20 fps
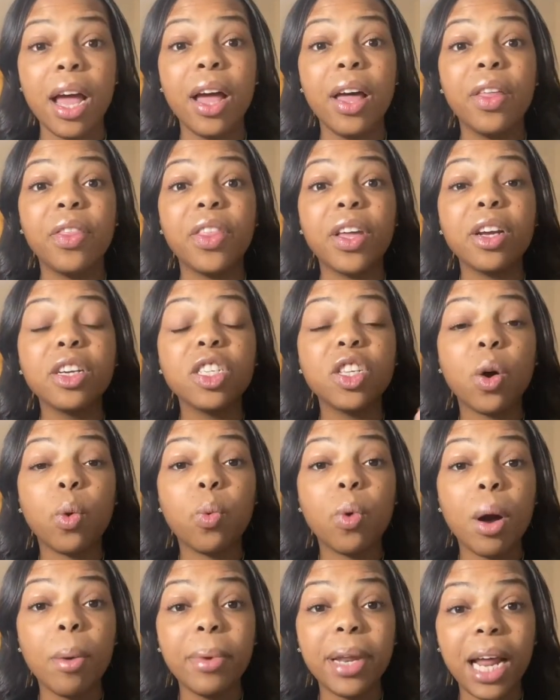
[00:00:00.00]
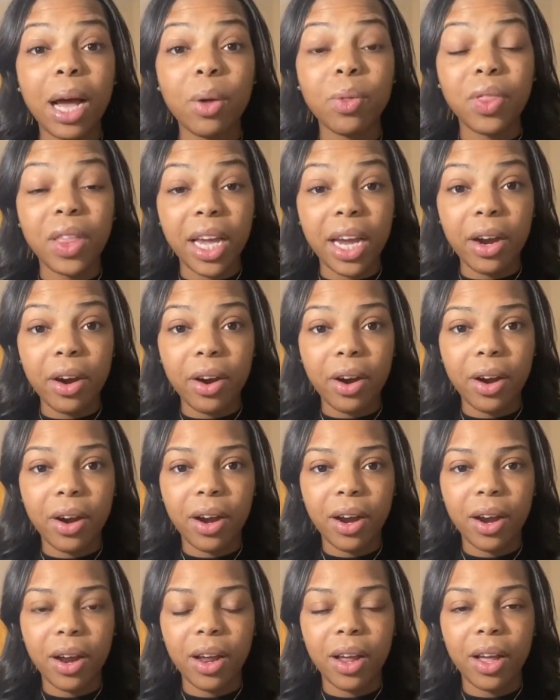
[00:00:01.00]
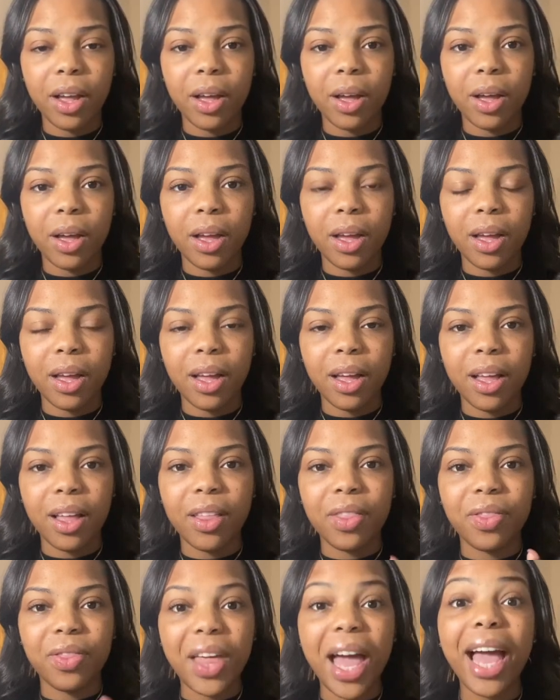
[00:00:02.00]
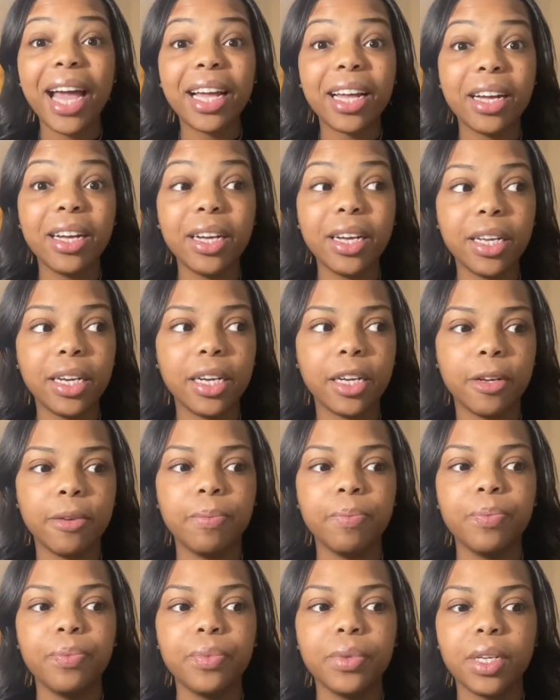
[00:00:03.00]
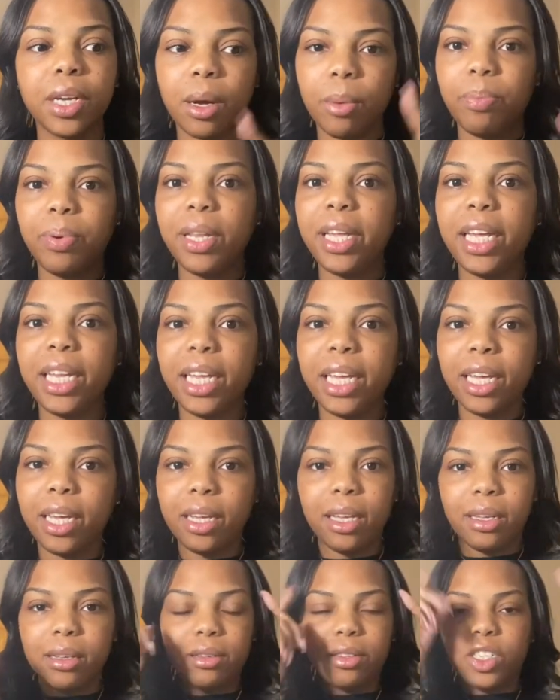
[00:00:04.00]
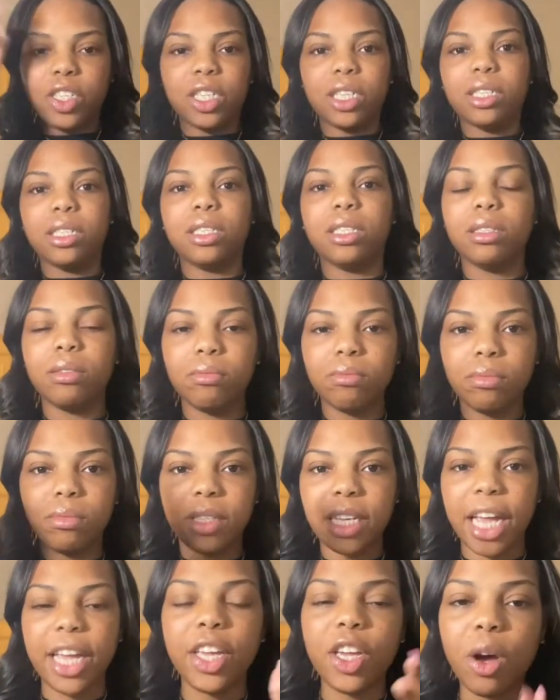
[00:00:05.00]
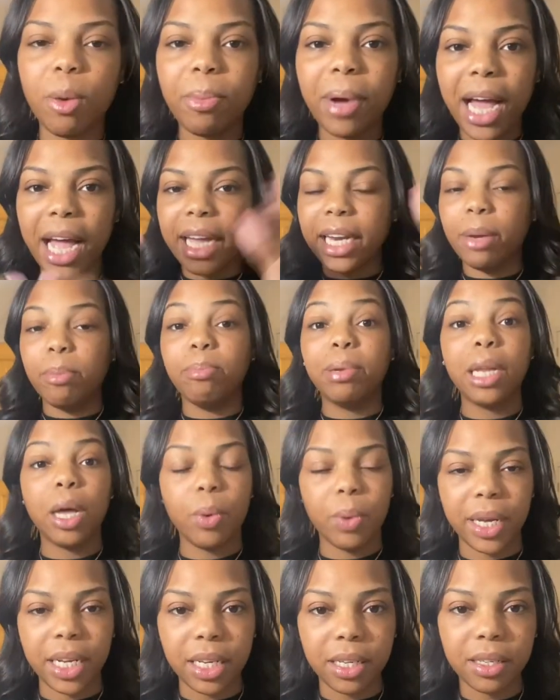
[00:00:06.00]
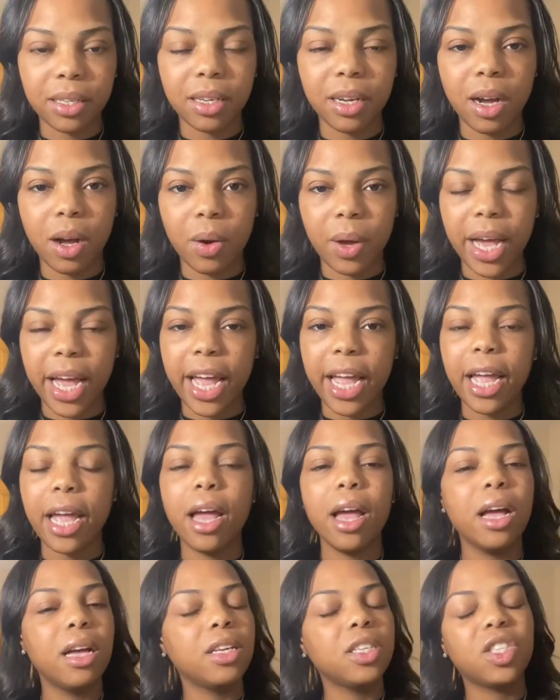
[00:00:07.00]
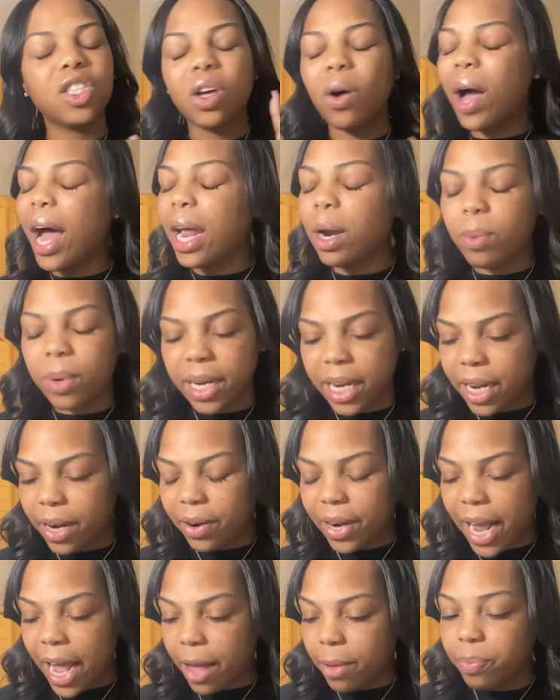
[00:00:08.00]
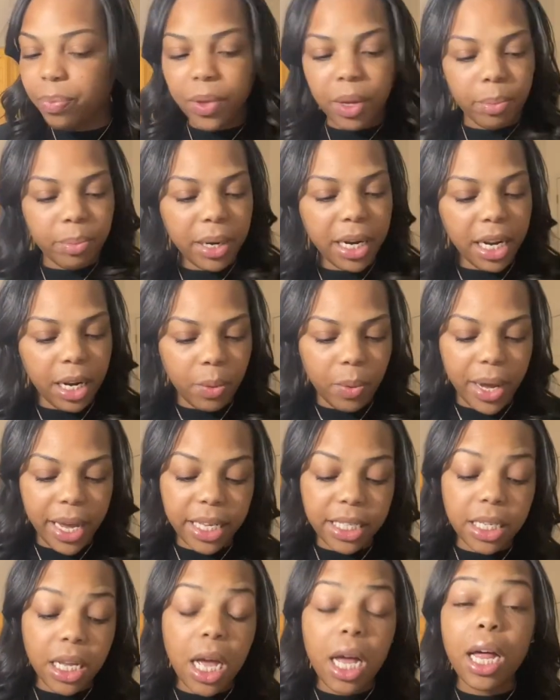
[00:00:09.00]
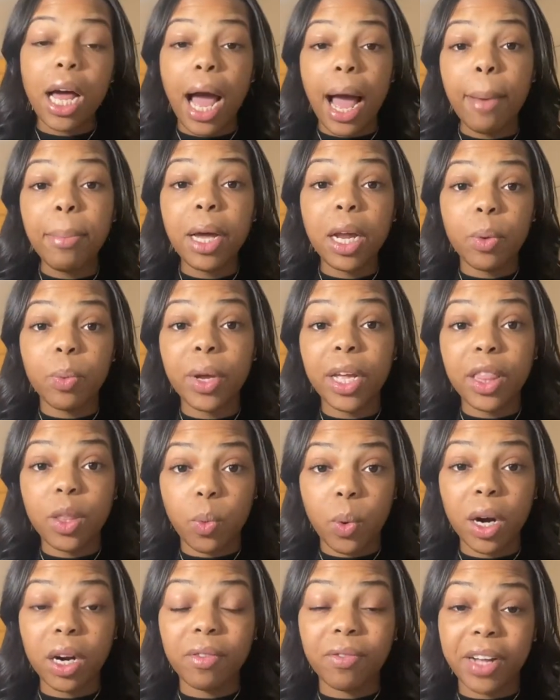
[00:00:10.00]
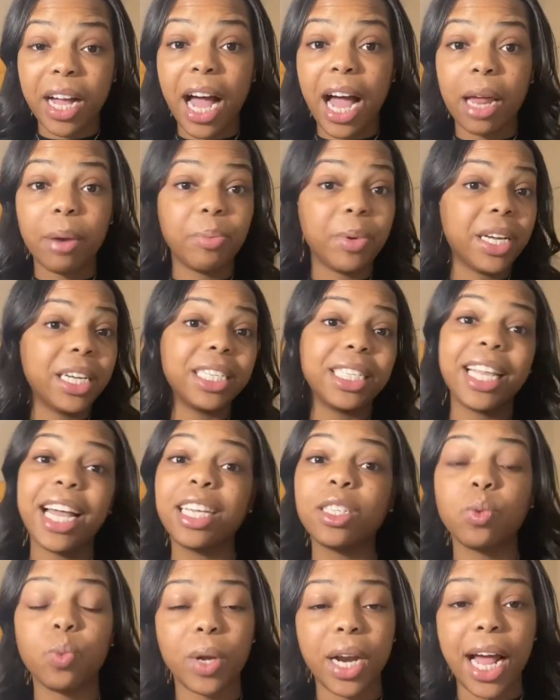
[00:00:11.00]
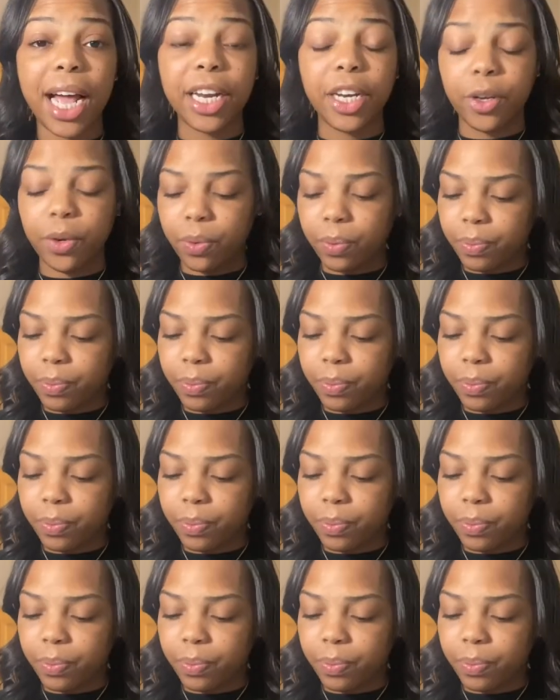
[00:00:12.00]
There's a woman out there that could completely just take your mind and blow it, okay? So I don't want to hear that. But anyways, I'm going to read the word of God because that's what I do.